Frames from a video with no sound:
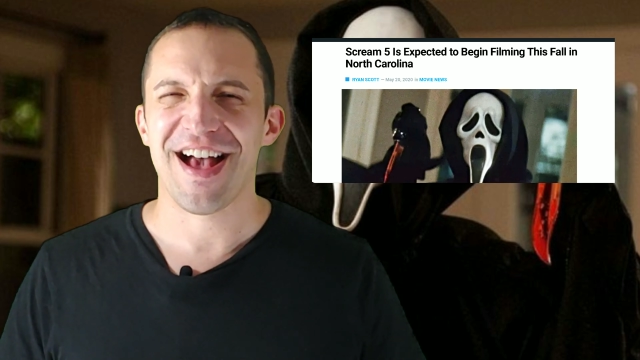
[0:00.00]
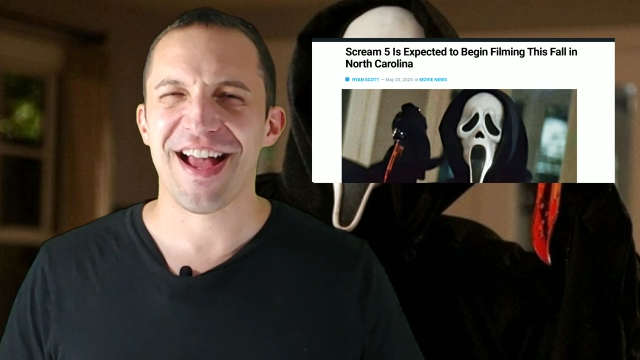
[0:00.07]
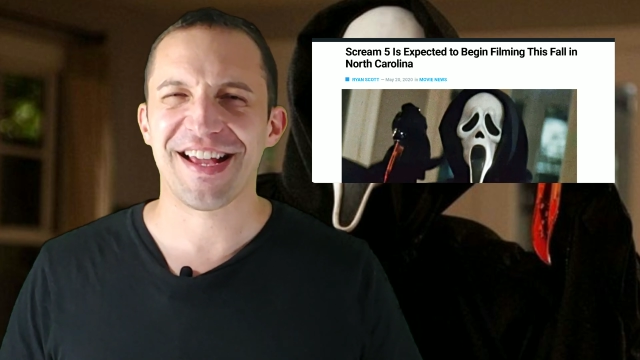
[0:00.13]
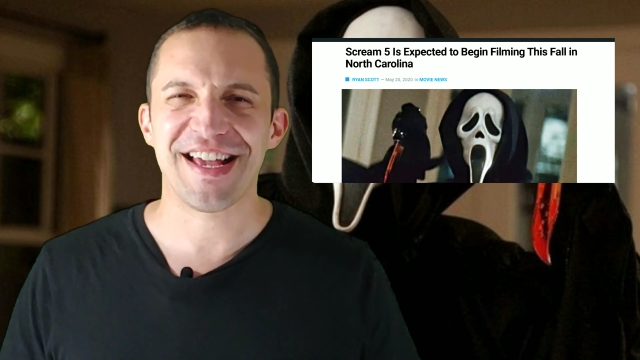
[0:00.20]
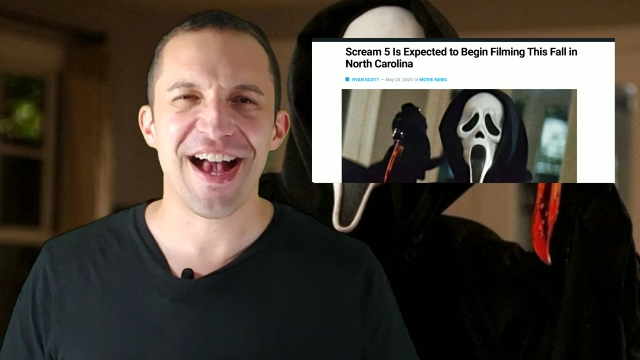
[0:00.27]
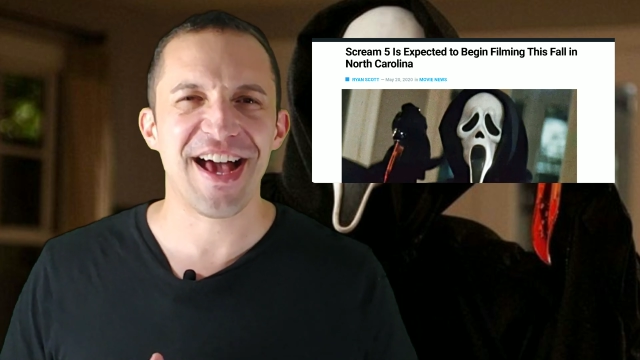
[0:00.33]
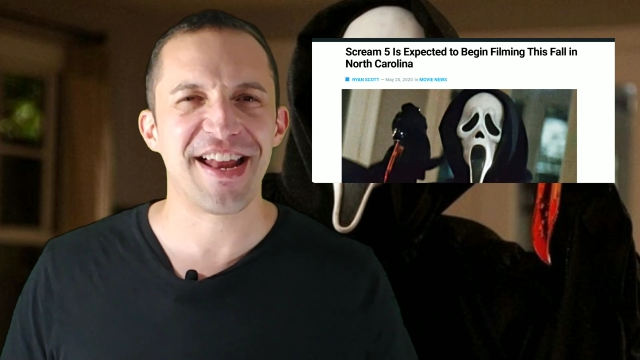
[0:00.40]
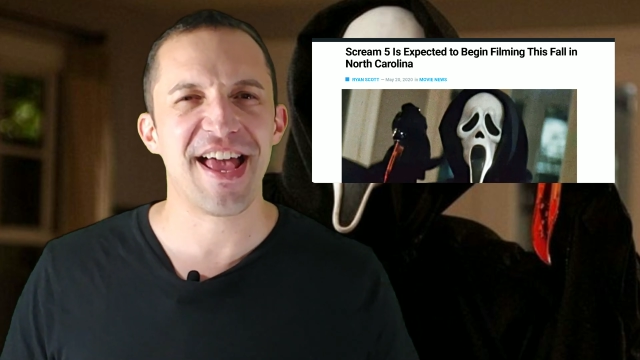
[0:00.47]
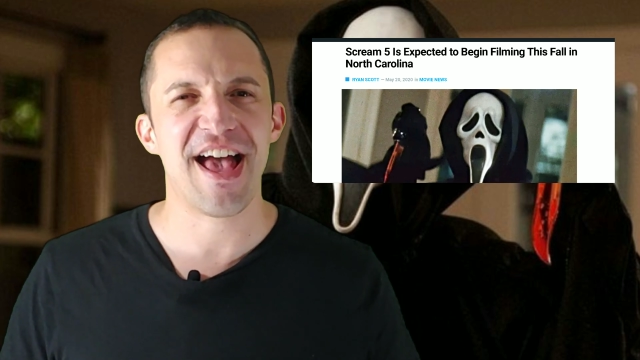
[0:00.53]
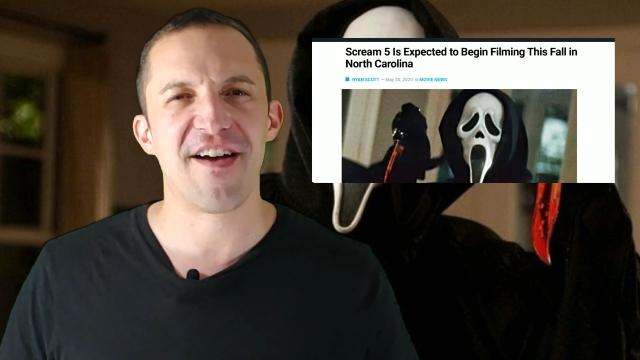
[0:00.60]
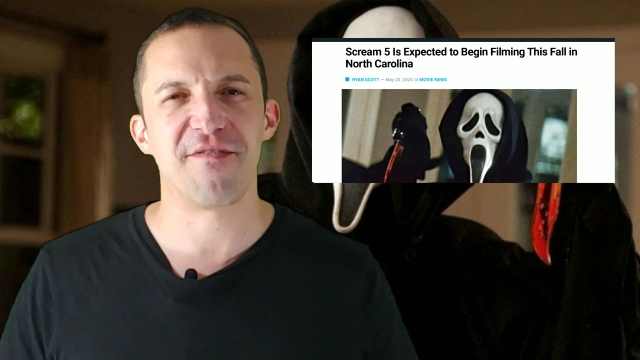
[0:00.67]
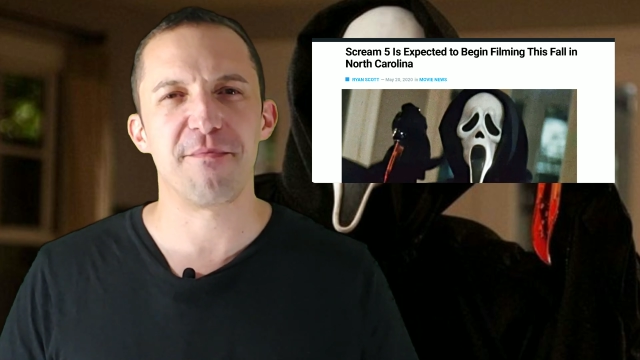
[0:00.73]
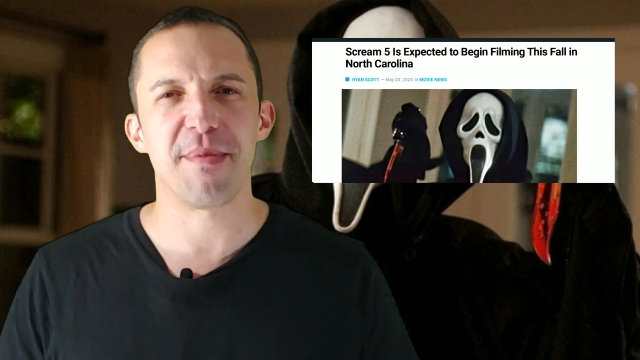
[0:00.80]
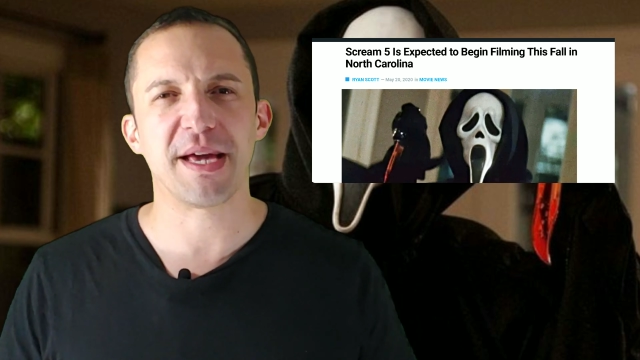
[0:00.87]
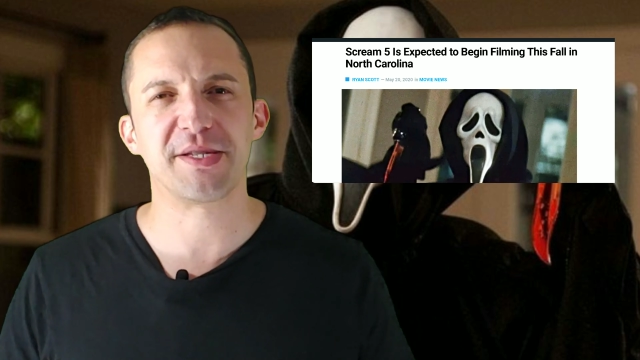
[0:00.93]
I kind of
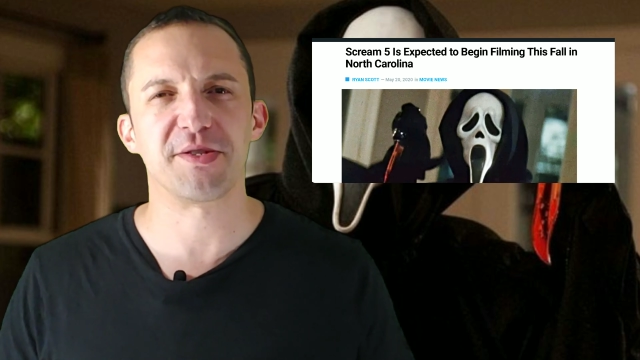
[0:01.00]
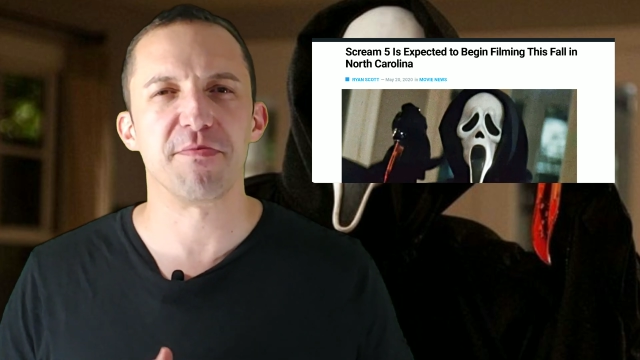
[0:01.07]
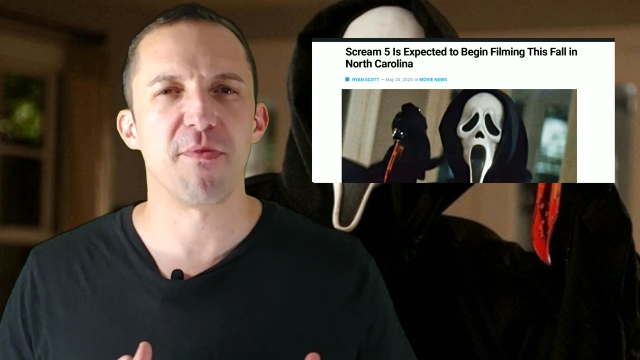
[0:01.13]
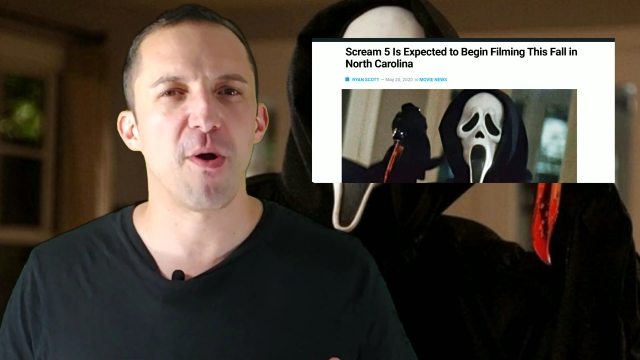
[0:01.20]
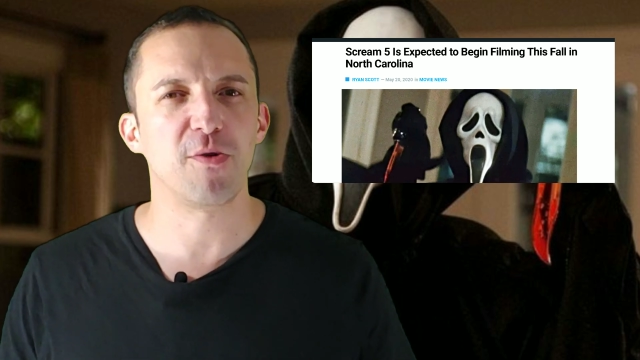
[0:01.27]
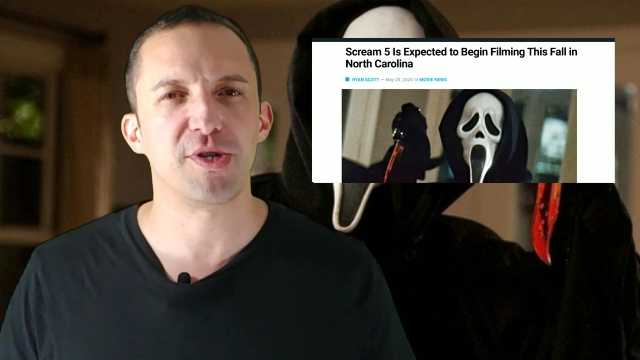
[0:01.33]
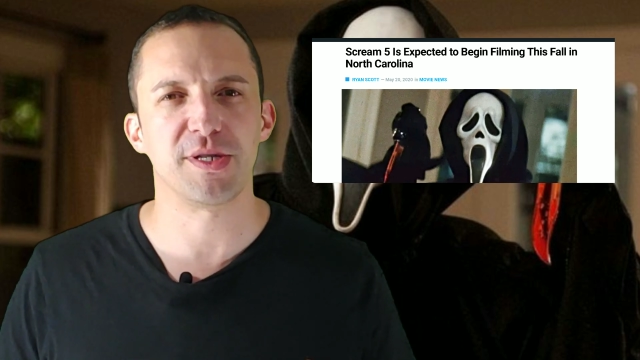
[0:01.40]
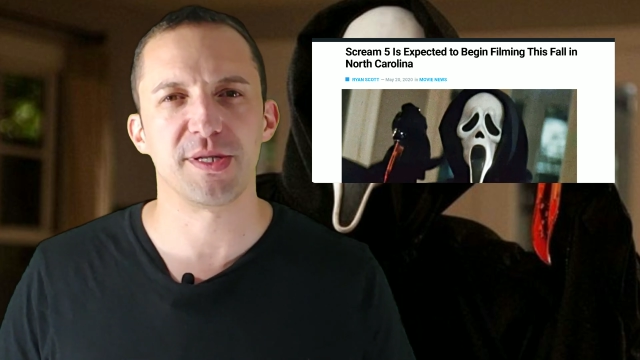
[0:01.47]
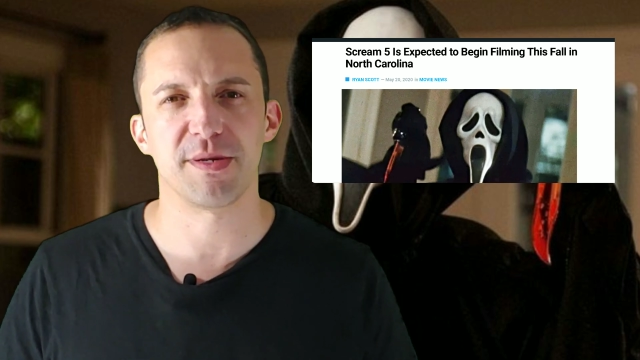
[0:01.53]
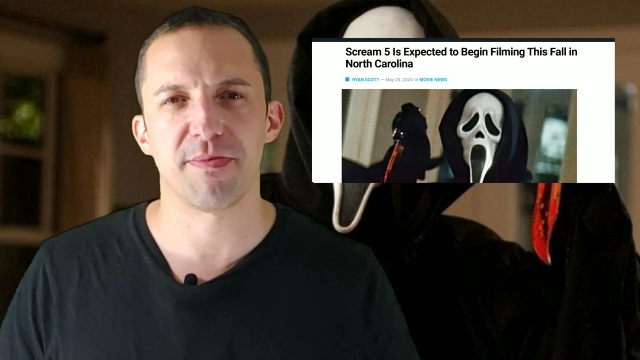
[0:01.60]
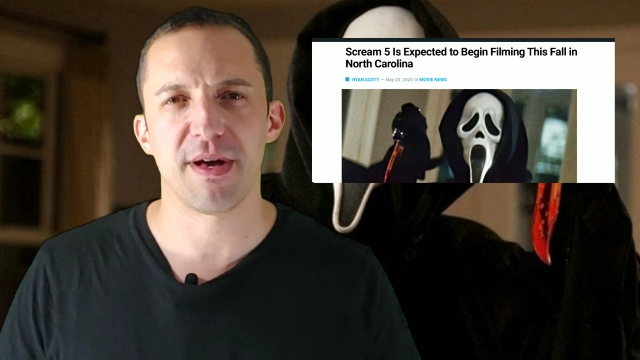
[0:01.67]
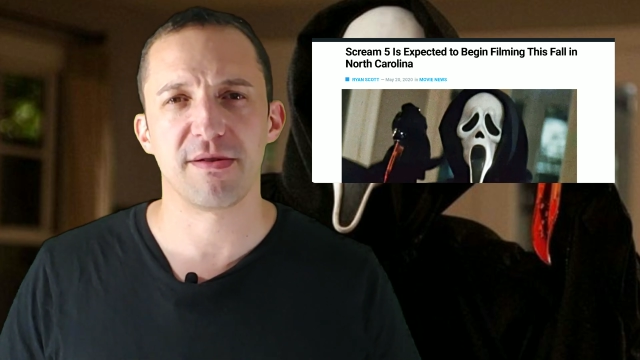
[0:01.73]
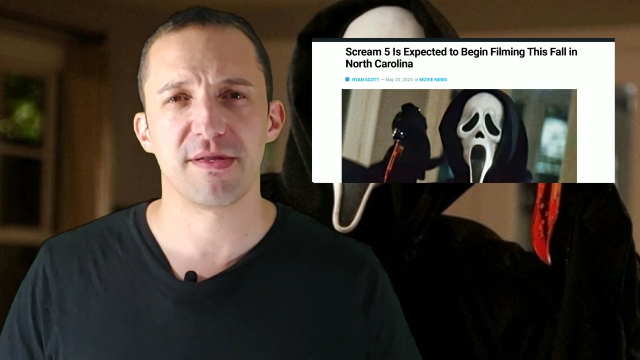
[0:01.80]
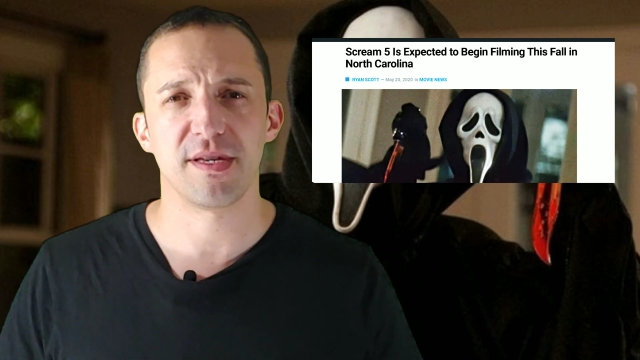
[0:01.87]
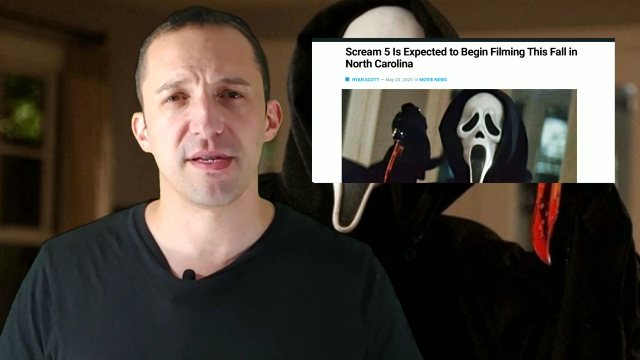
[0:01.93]
have mixed emotions
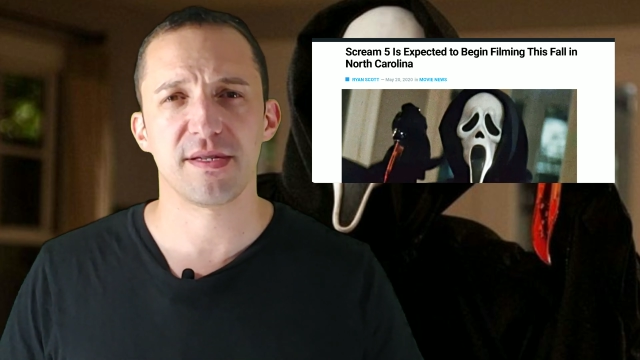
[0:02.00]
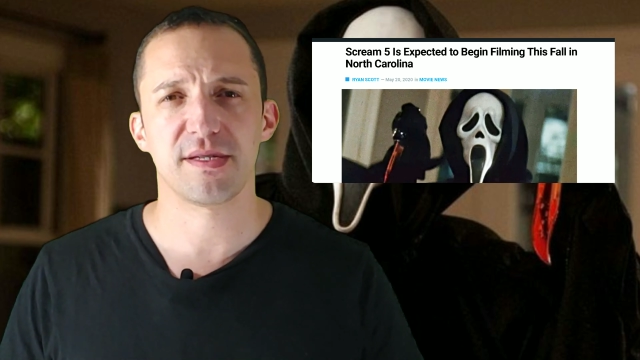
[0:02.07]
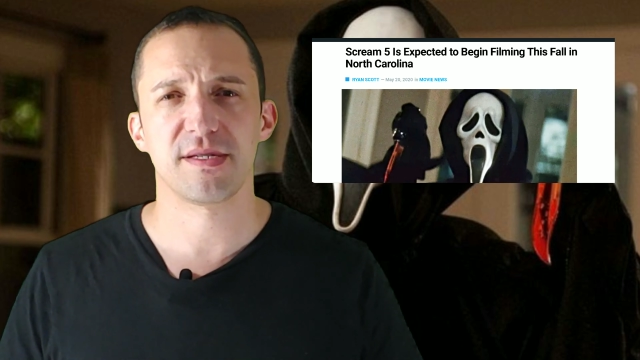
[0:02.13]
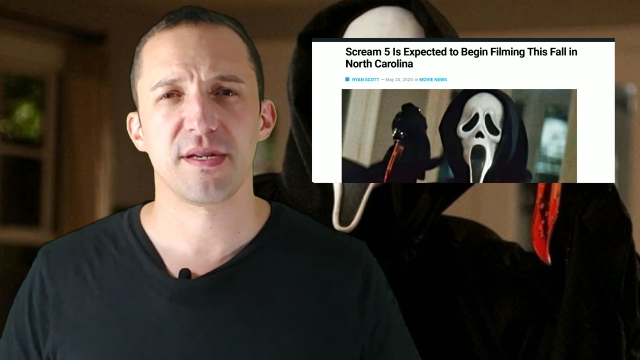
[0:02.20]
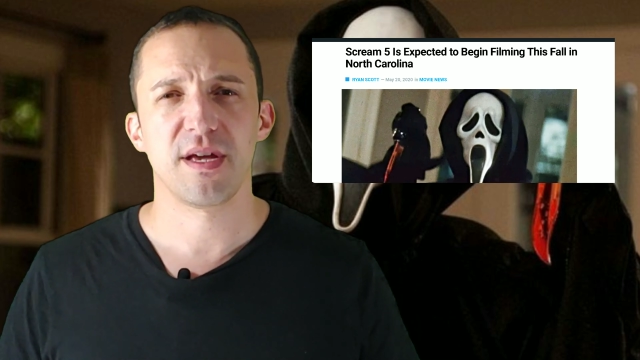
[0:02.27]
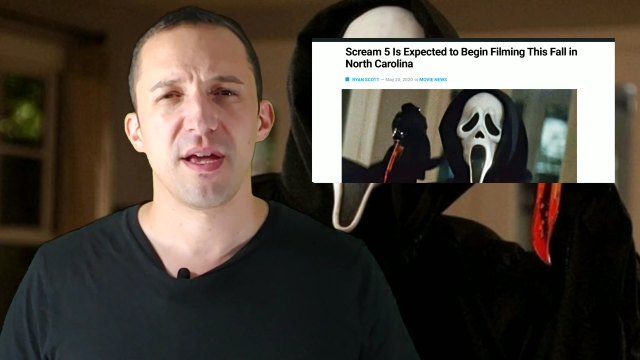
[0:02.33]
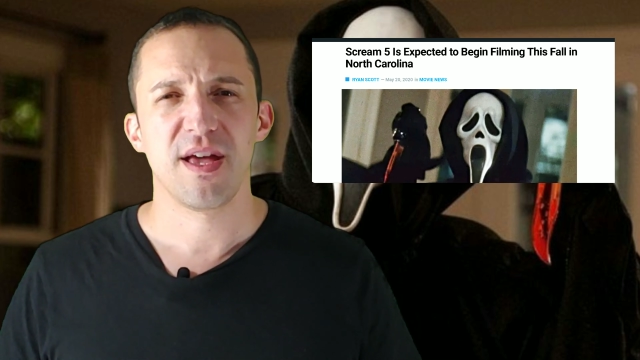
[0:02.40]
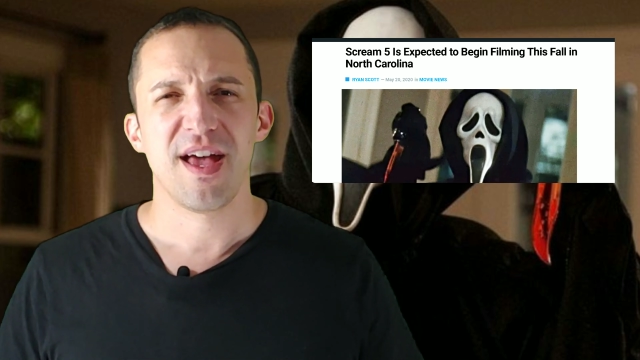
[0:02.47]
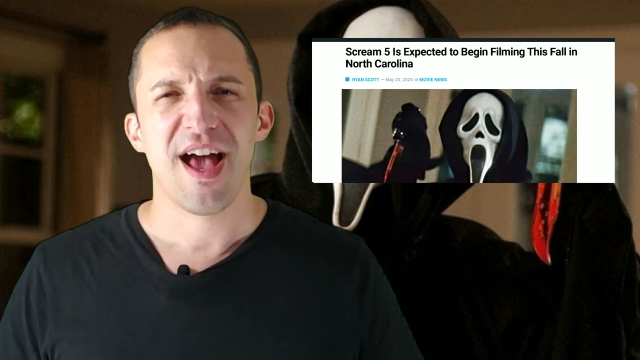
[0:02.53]
about this.